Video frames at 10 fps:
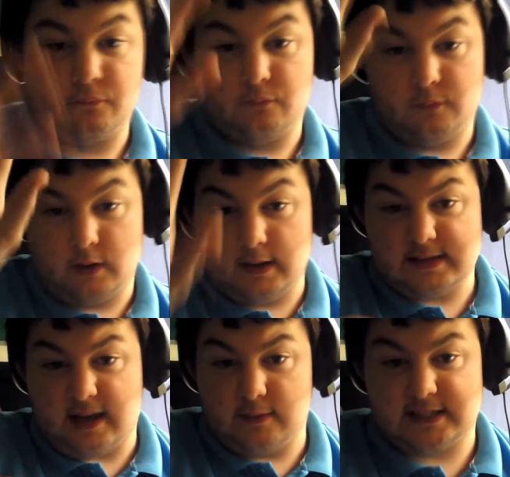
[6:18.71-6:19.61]

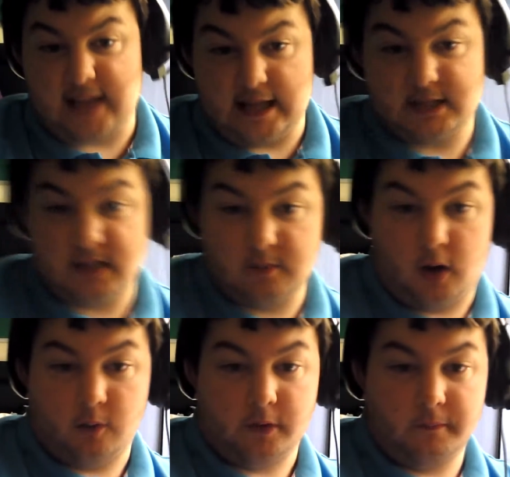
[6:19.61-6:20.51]
here's how it stands at the
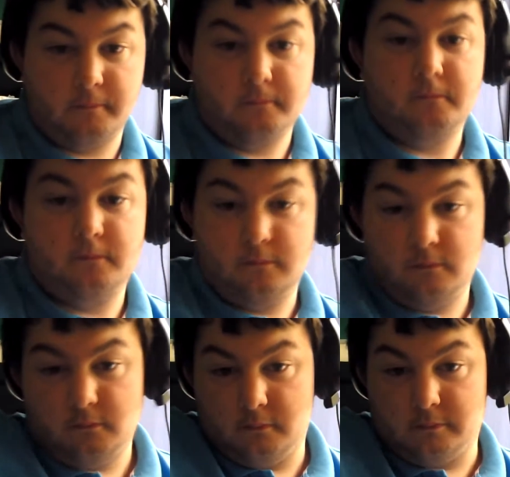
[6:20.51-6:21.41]
moment.
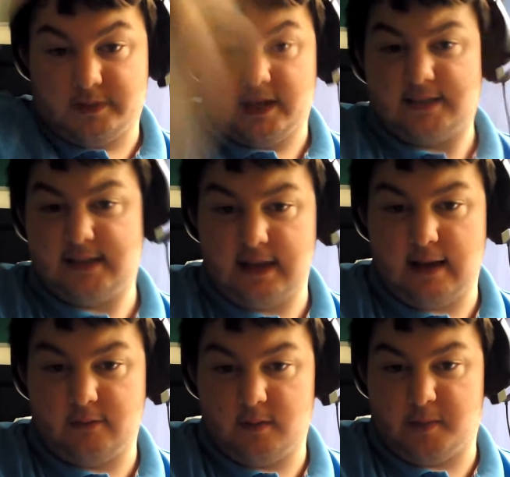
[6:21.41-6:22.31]
DC
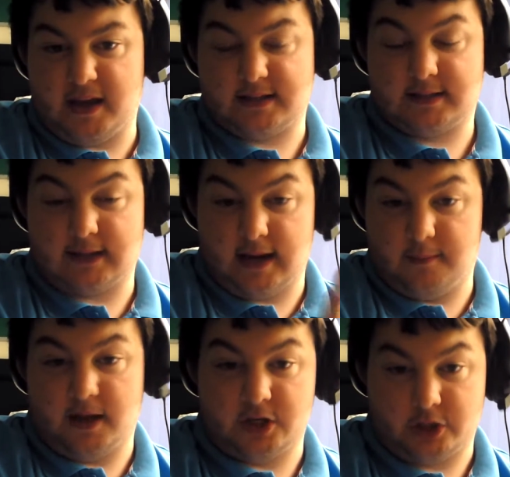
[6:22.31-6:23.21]
have the best
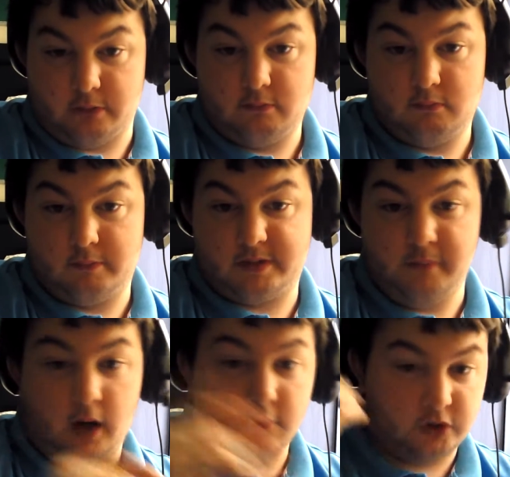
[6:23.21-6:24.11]
animation, because
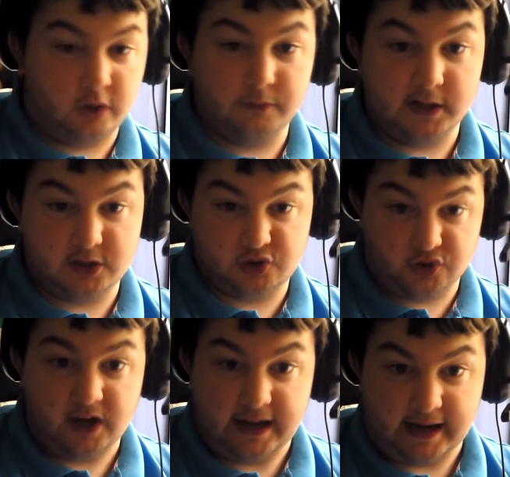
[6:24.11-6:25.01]
Marvel don't really
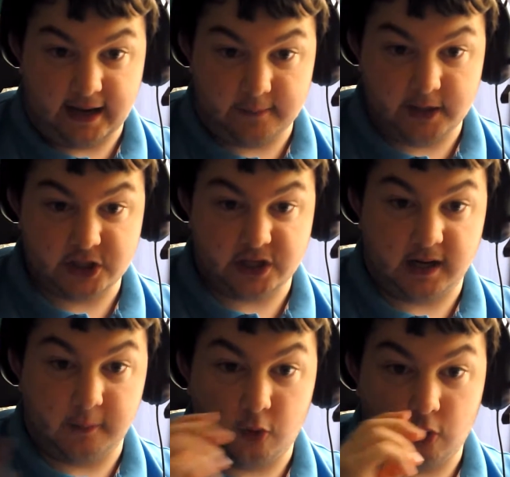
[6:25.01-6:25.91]
try in animation
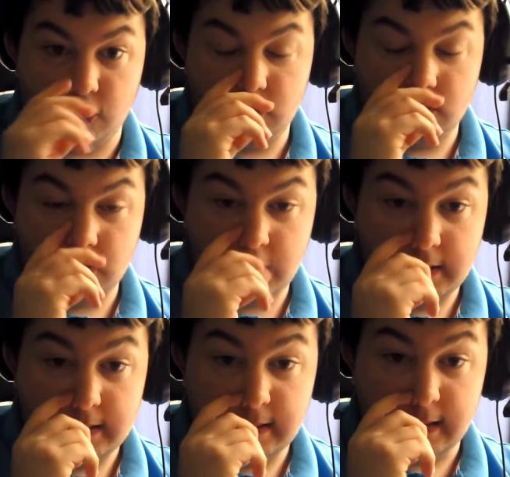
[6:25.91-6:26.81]
anymore.
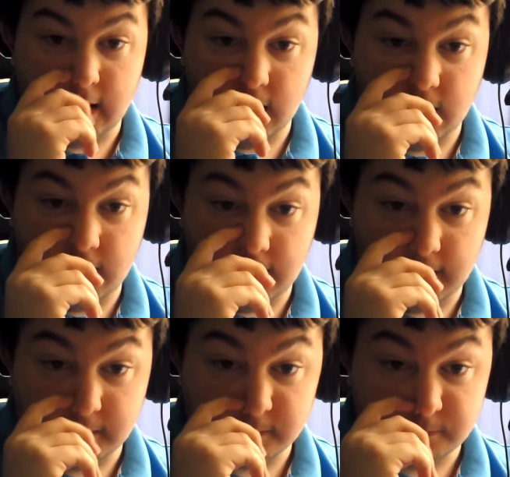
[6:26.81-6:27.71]

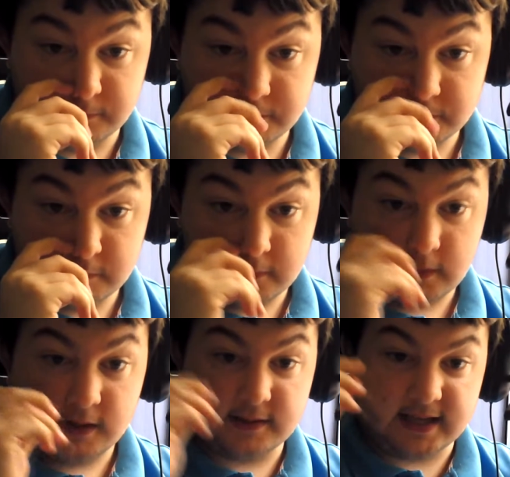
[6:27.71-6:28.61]

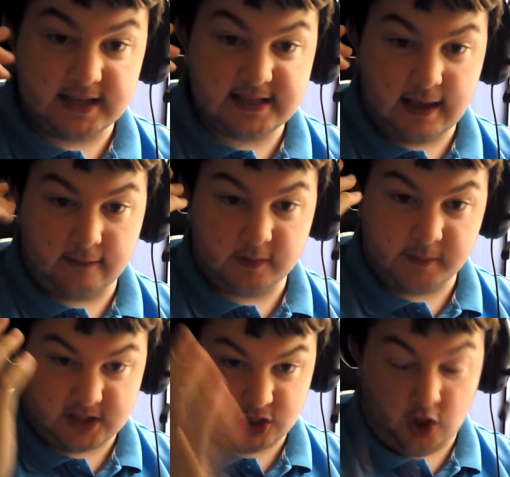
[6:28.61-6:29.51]
DC have the
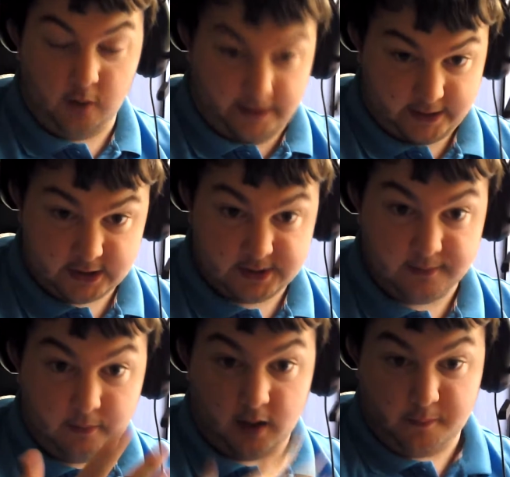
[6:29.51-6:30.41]
best comics,
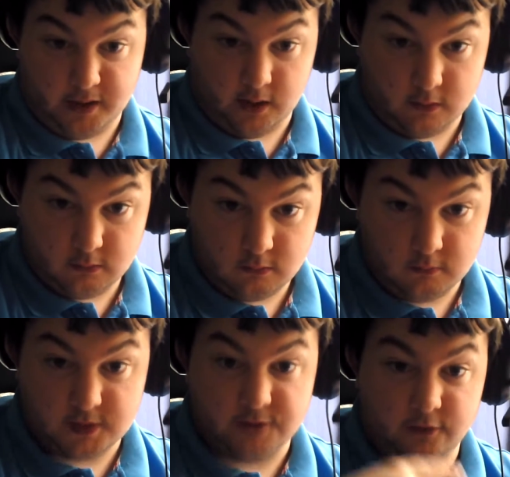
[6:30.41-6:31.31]
in my opinion,
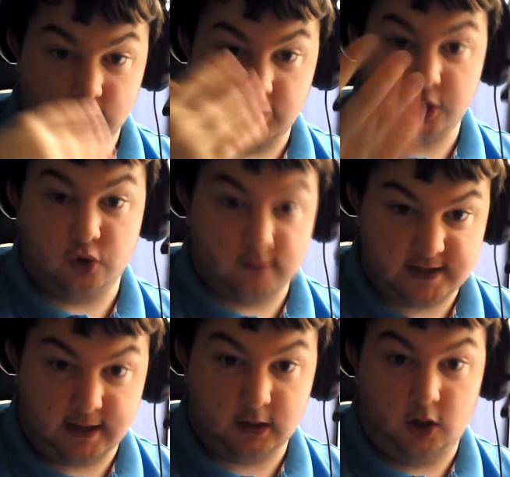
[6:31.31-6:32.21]
because you've got like
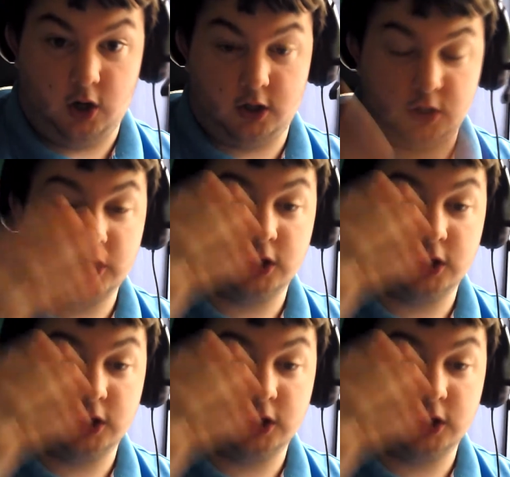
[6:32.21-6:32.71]
Doomsday Clock,